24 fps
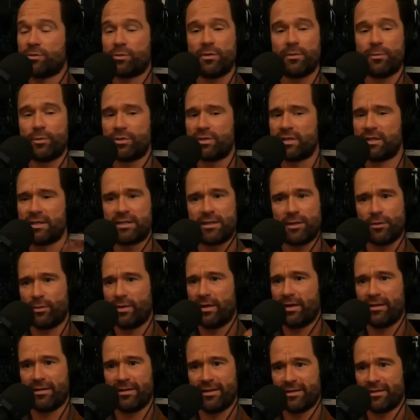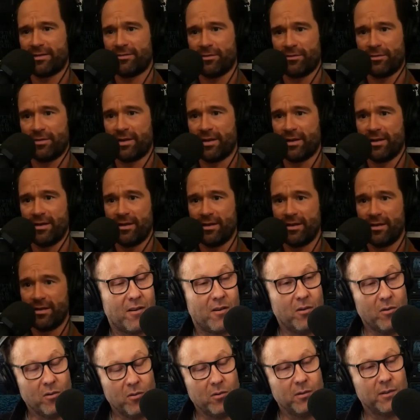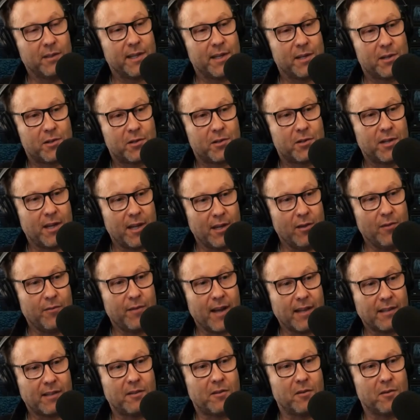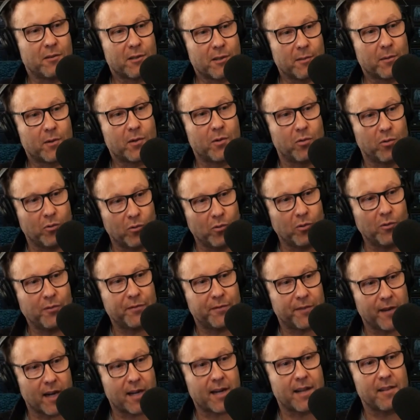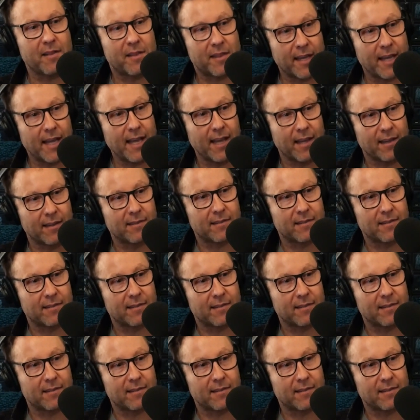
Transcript: It's one of the most exhilarating things I've ever done. Holy shit. You've got to do some cool fucking things.